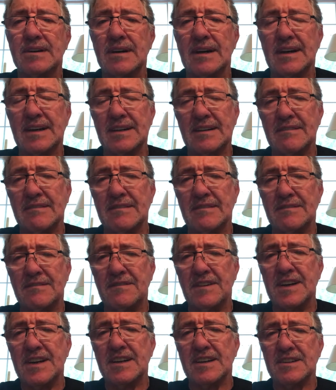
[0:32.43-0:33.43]

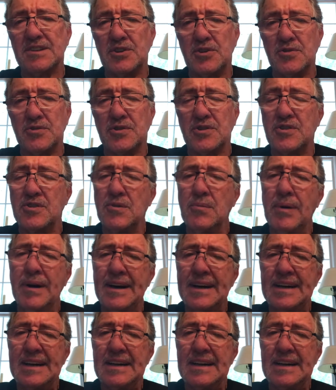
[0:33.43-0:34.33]
via YouTube,